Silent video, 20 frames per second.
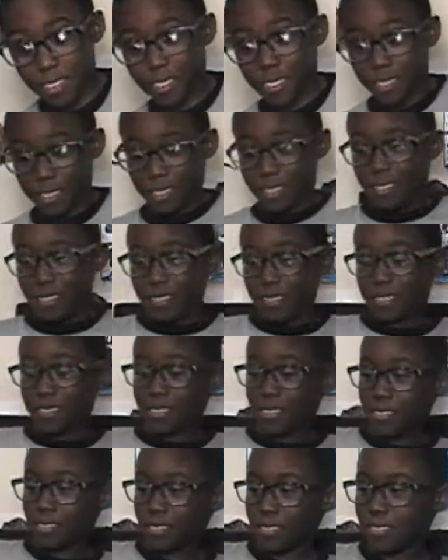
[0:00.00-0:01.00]

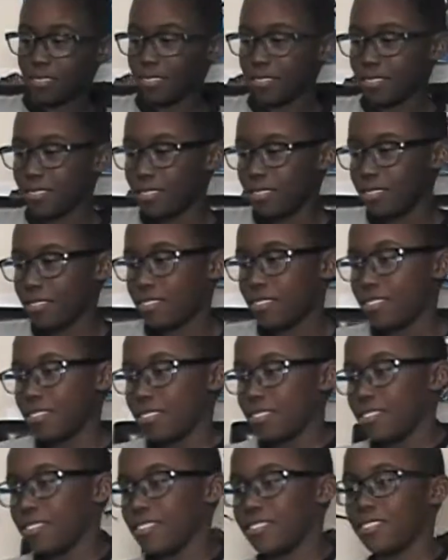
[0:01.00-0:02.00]

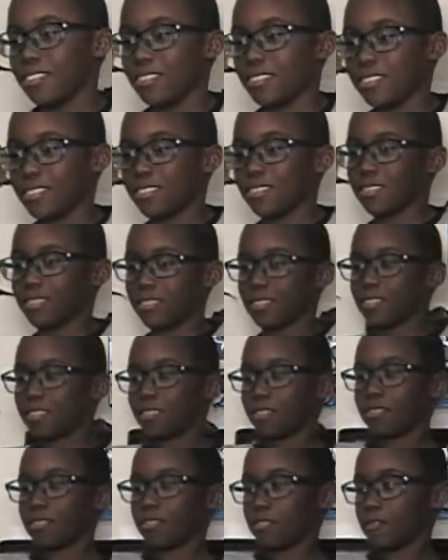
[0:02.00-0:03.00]

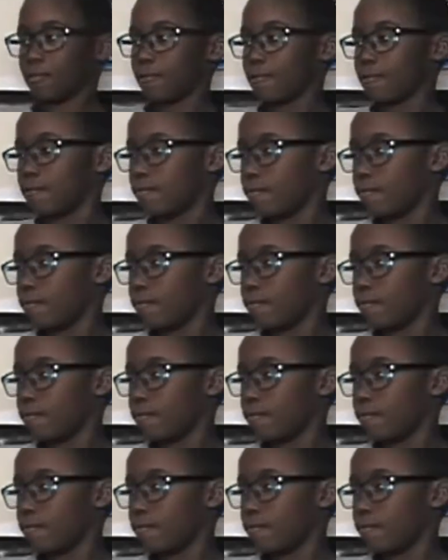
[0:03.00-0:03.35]
(not speaking)